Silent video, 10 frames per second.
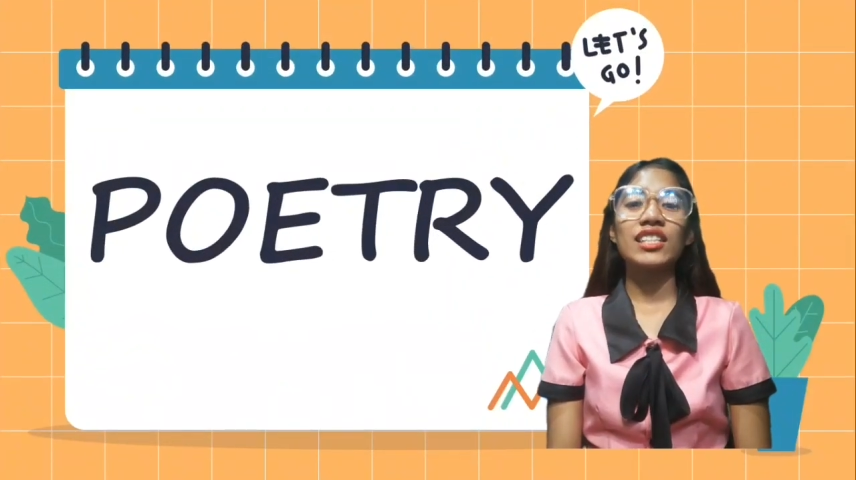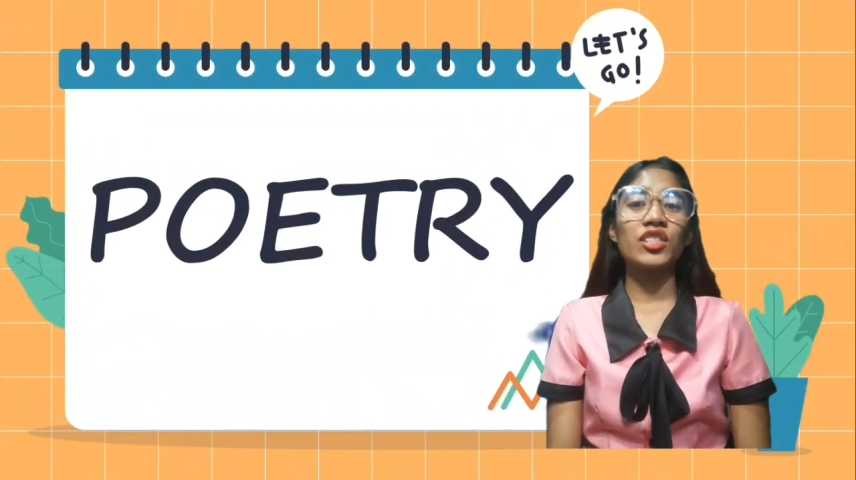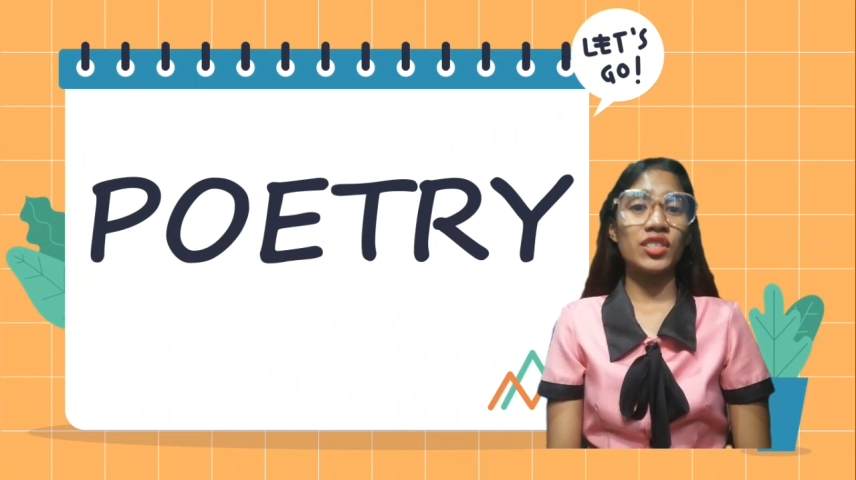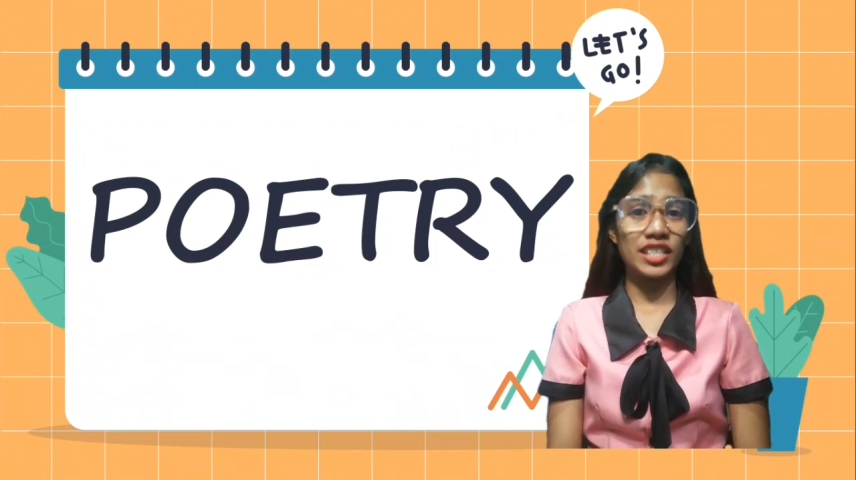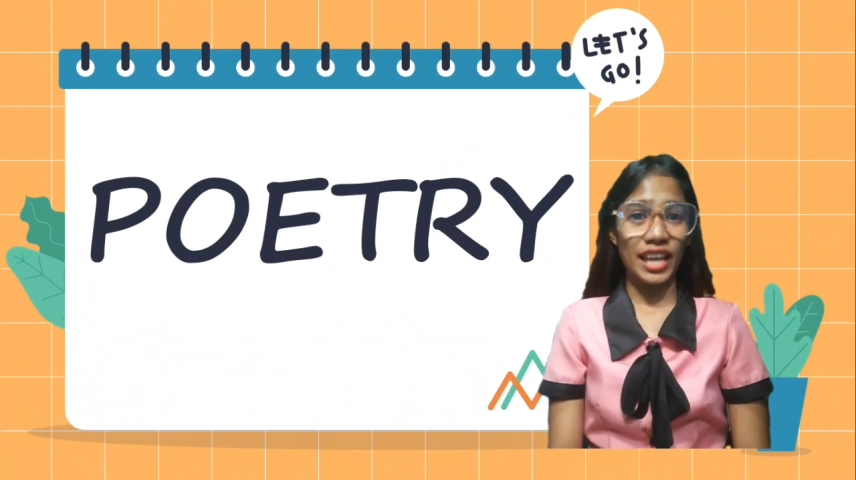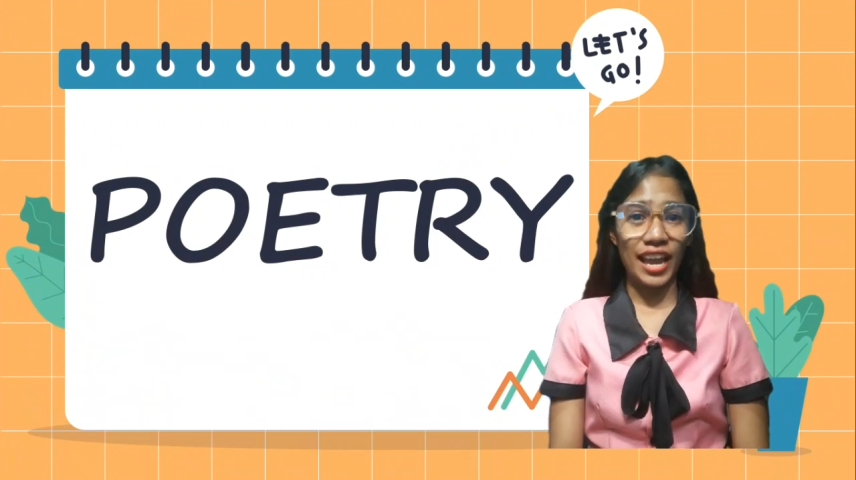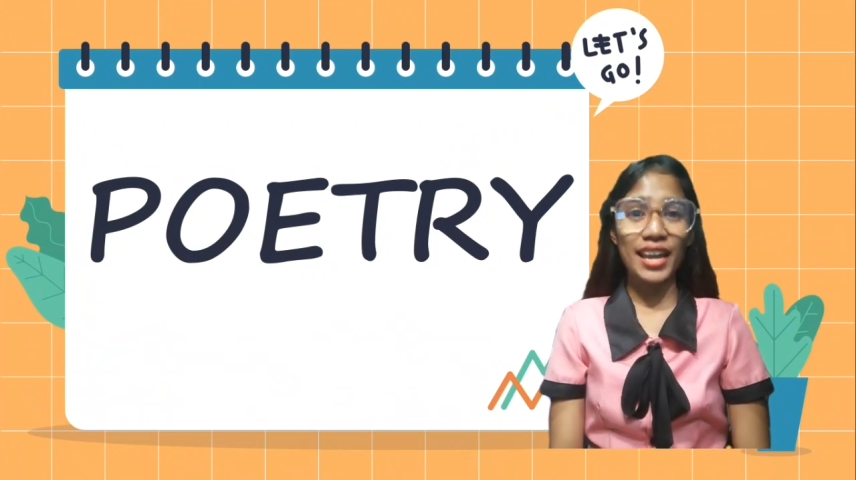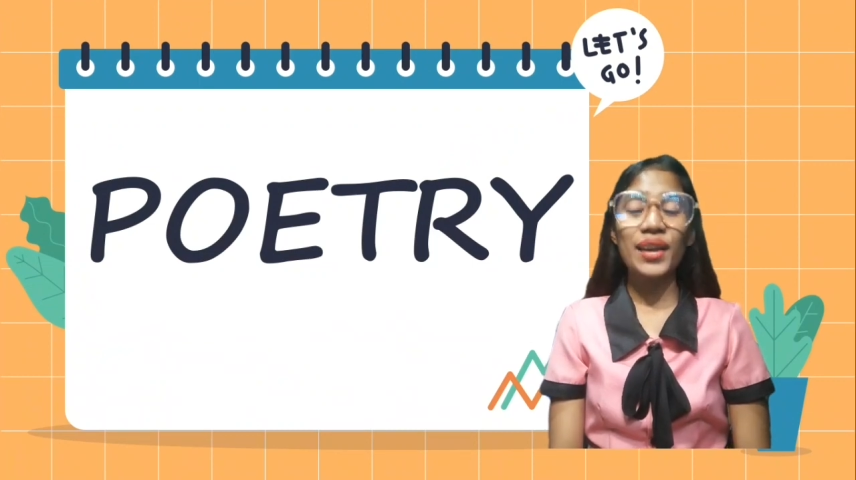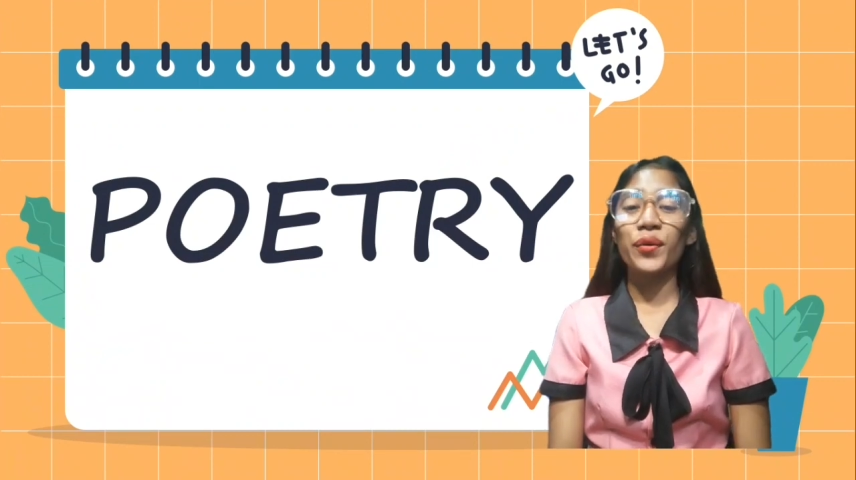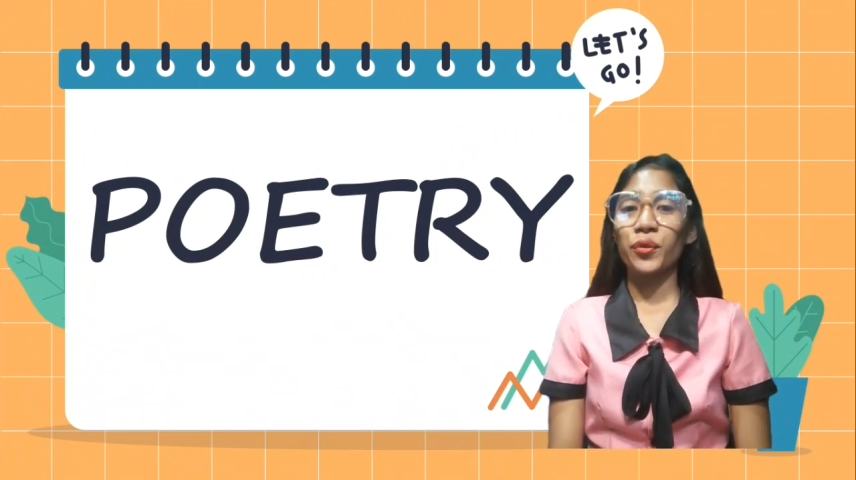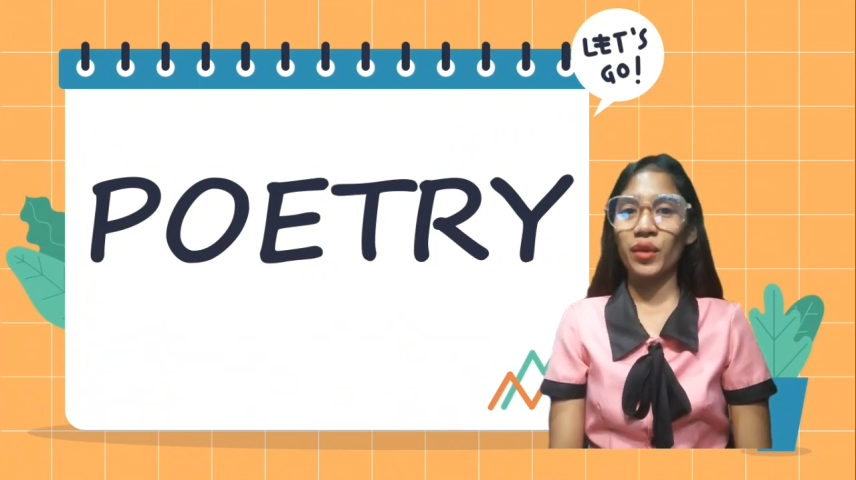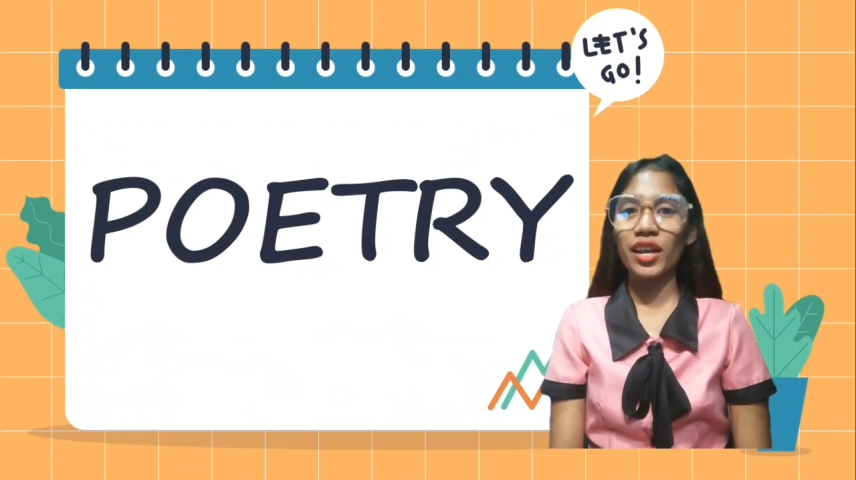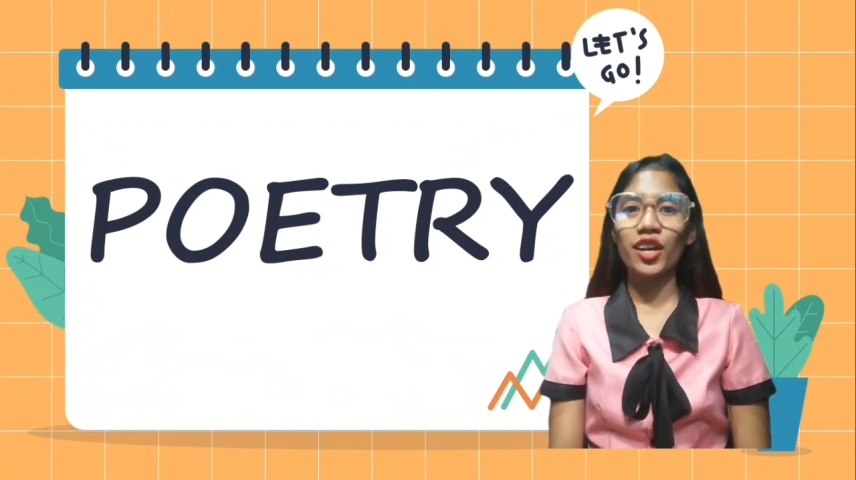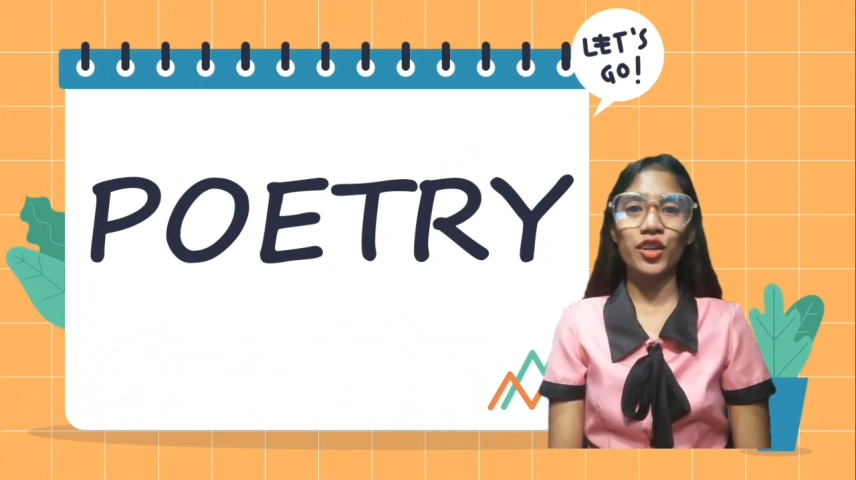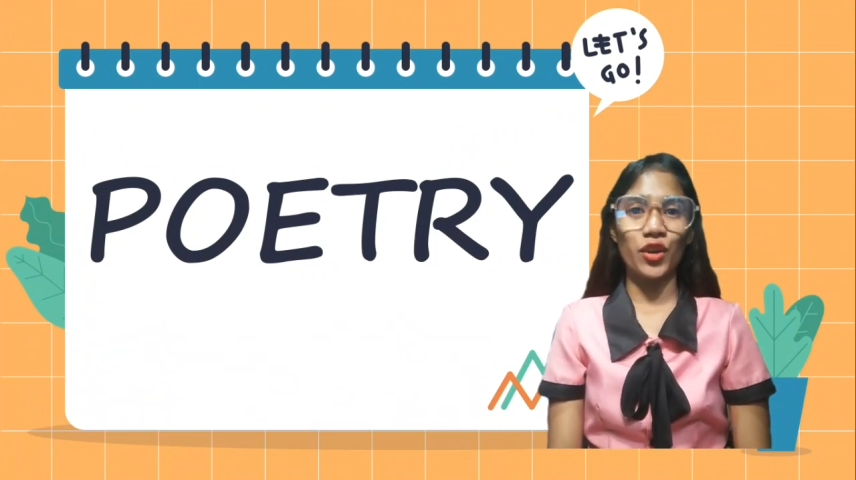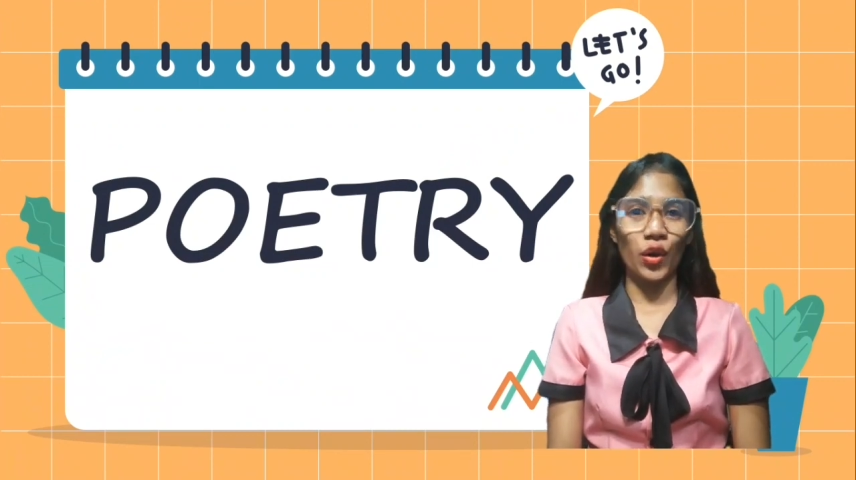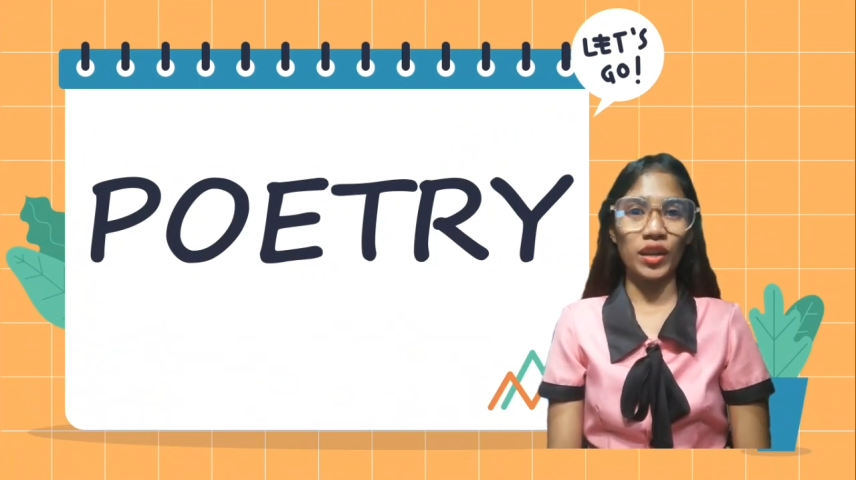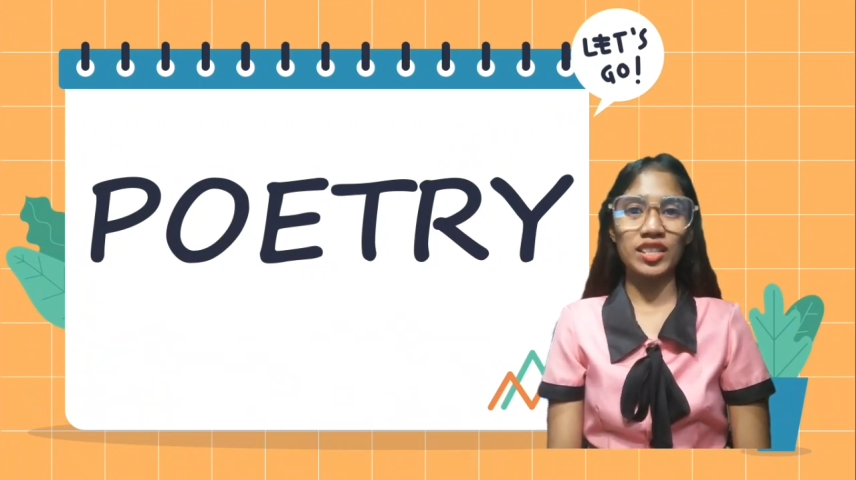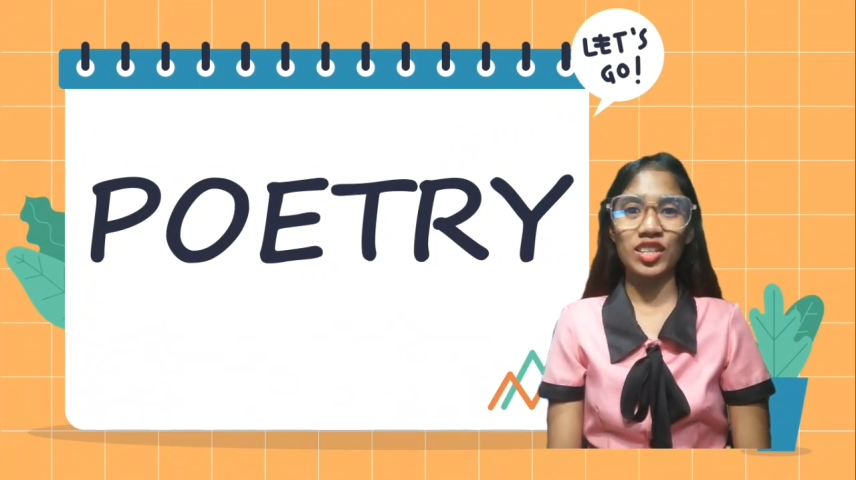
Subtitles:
Today, we are going